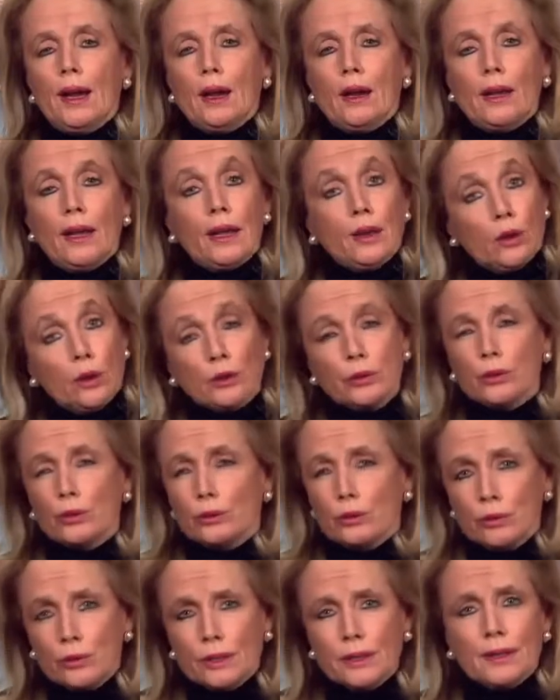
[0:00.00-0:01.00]
and also
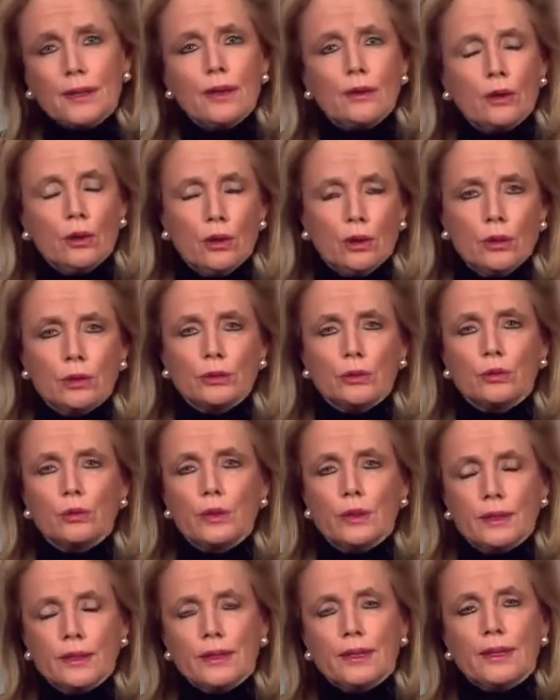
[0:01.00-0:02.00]
doing town halls
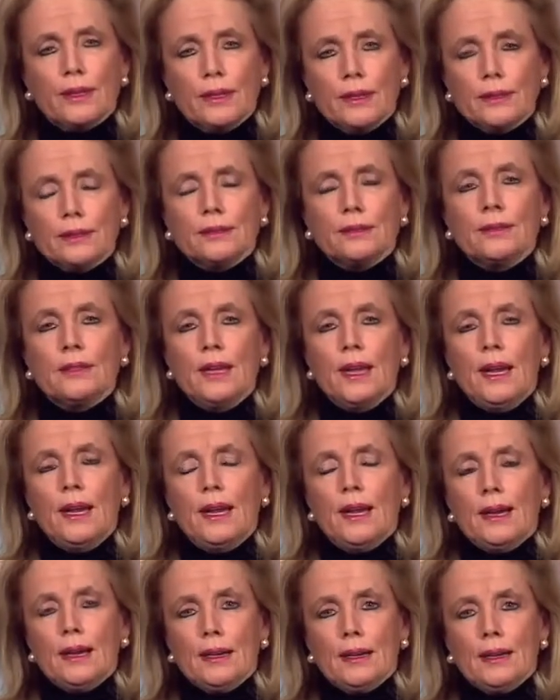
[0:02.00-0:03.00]
with the kids.
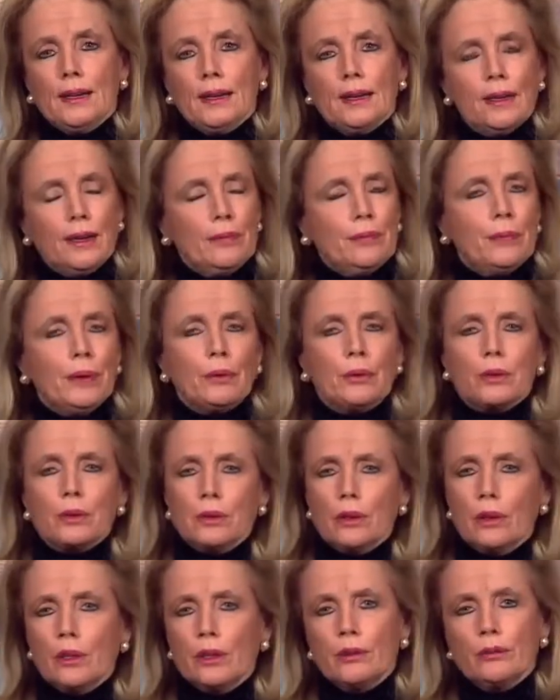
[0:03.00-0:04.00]
I've met with
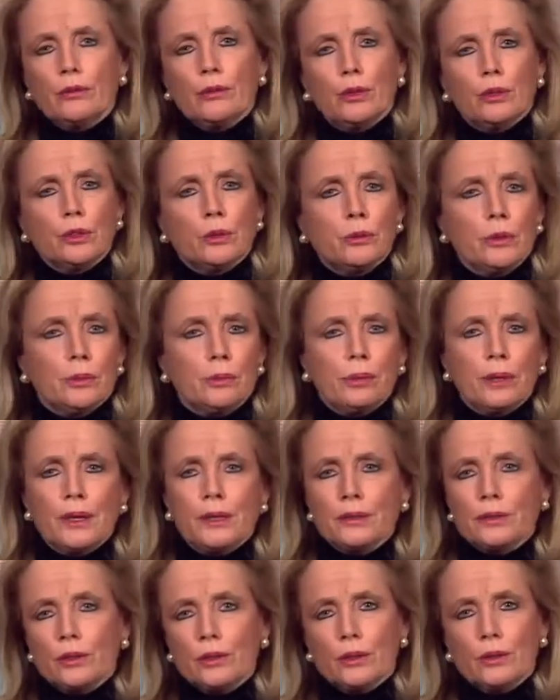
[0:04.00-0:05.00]
law enforcement,
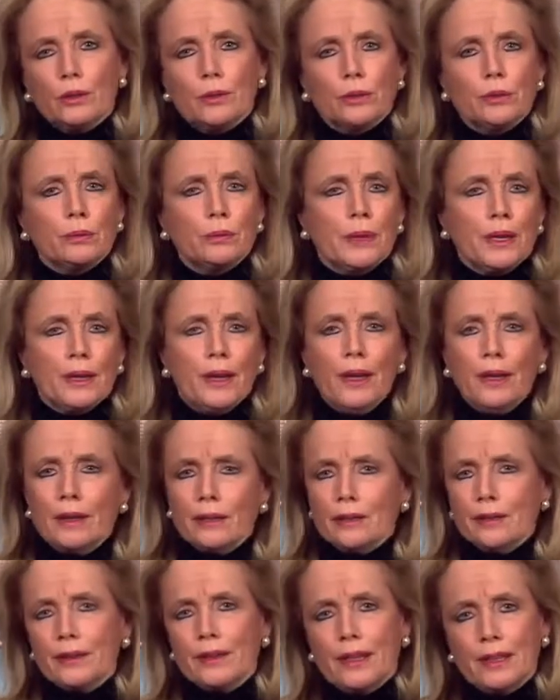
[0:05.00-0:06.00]
prosecutors, mental
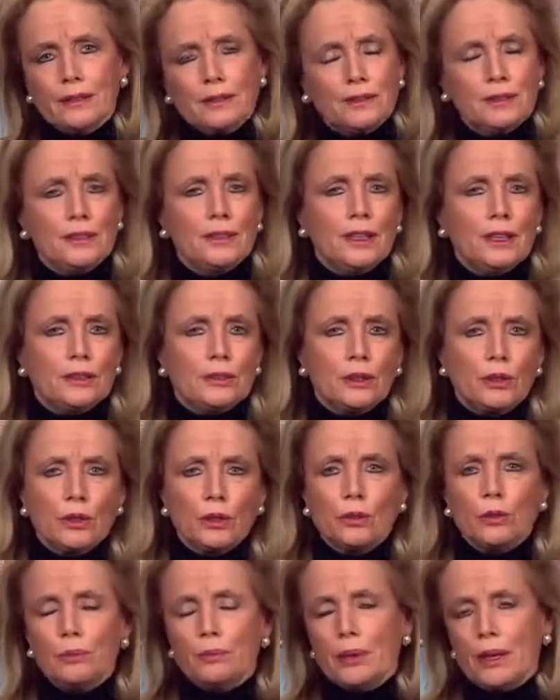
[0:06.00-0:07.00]
health,
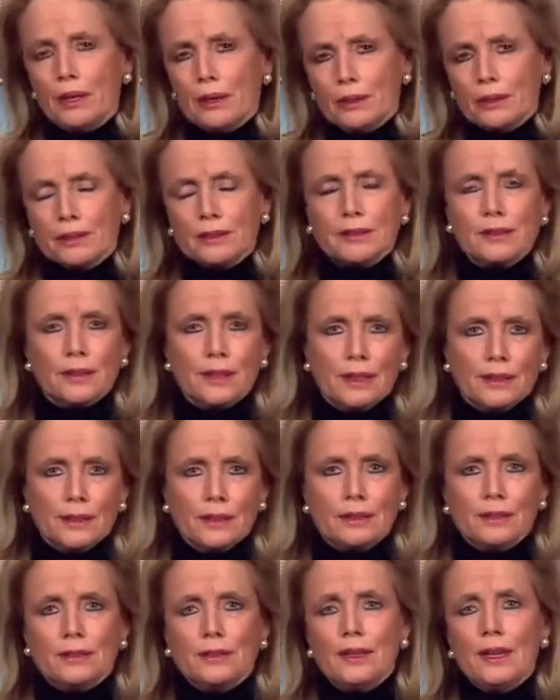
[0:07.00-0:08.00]
ACLU, parents,
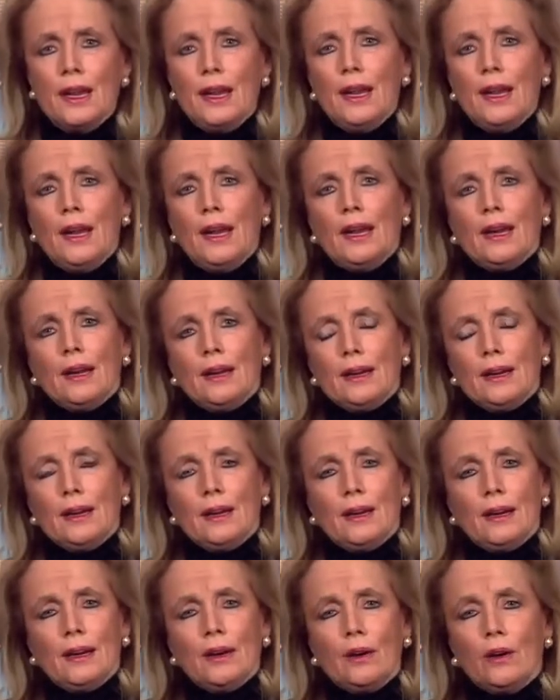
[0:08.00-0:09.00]
kids,
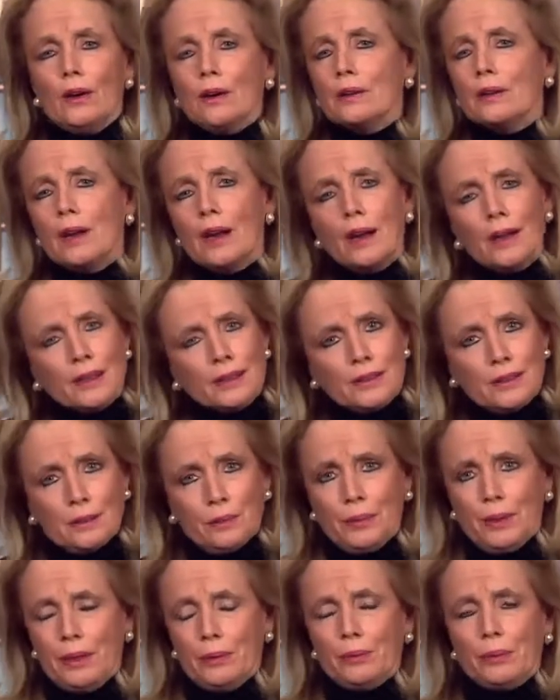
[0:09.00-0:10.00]
all kinds of
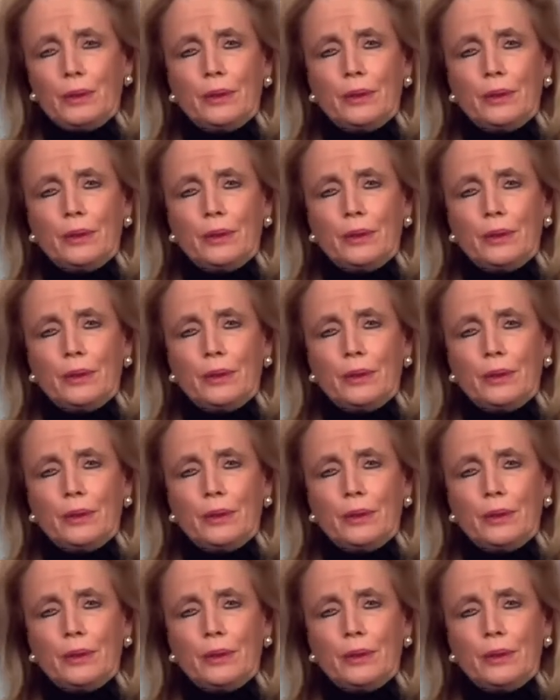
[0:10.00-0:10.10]
people,